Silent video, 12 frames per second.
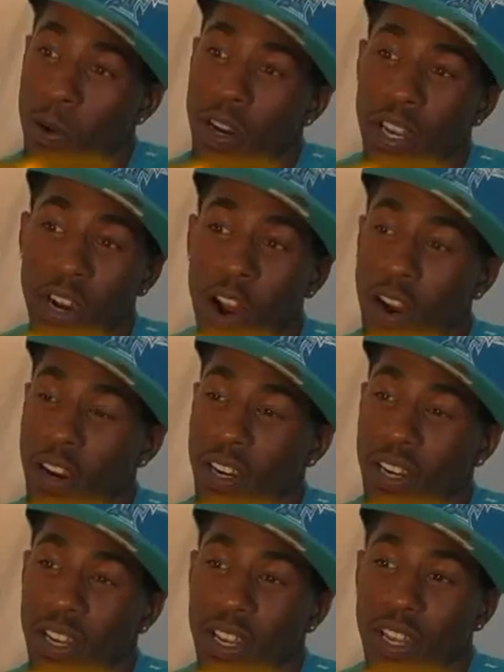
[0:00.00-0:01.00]
working art.
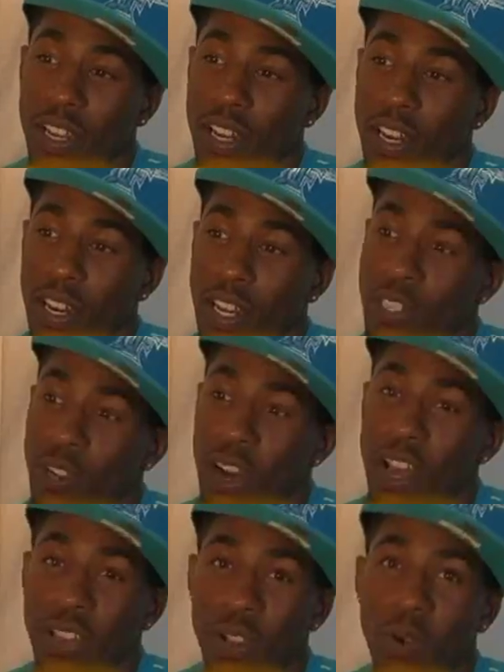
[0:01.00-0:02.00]
That's
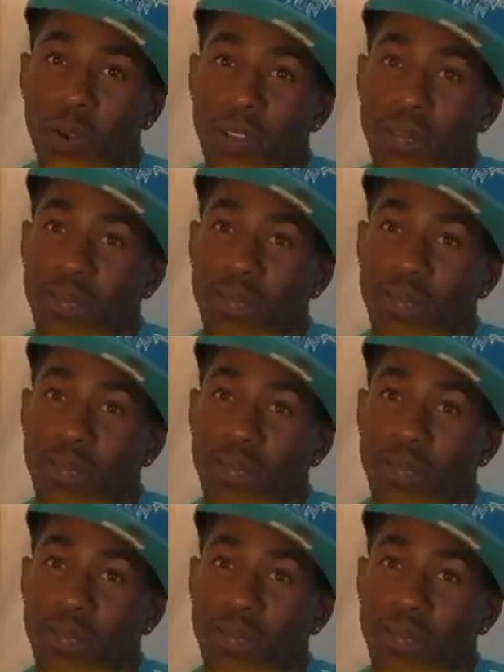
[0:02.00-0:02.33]
all I do.